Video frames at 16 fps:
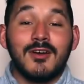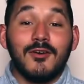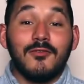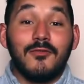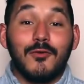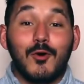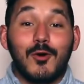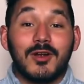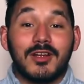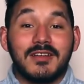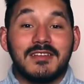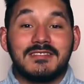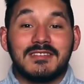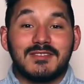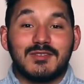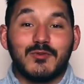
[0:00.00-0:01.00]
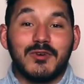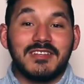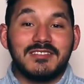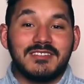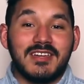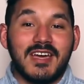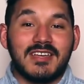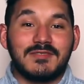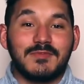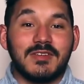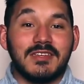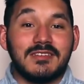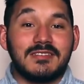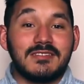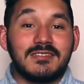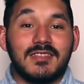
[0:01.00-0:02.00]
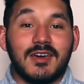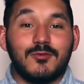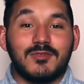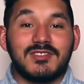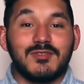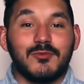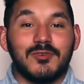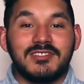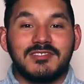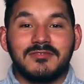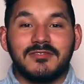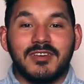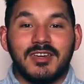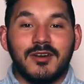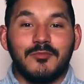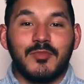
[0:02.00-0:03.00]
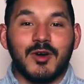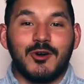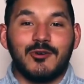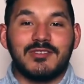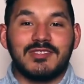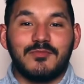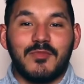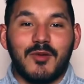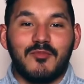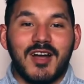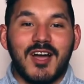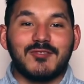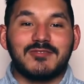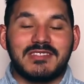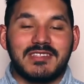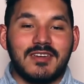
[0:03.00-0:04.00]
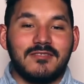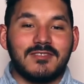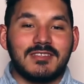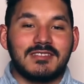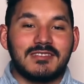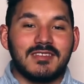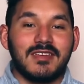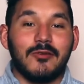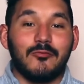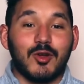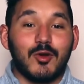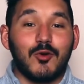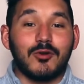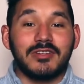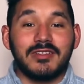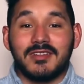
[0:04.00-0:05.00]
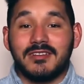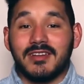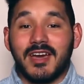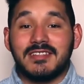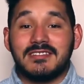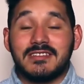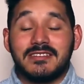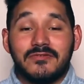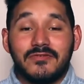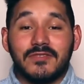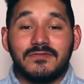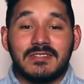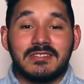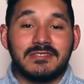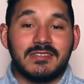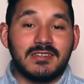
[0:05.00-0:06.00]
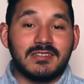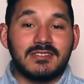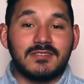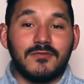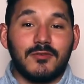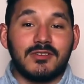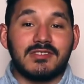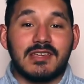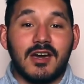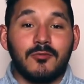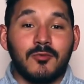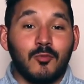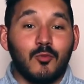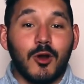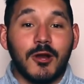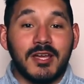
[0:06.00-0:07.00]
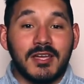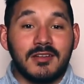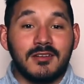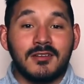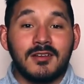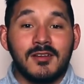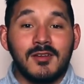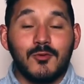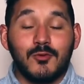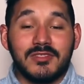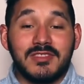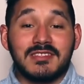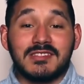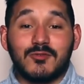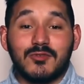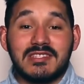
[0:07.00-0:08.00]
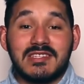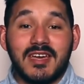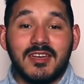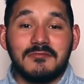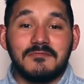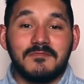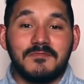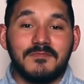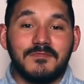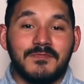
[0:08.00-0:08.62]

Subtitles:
Four is a swing jazz piece that was originally composed by Miles Davis and recorded in 1956 for his album Workin' with his quintet.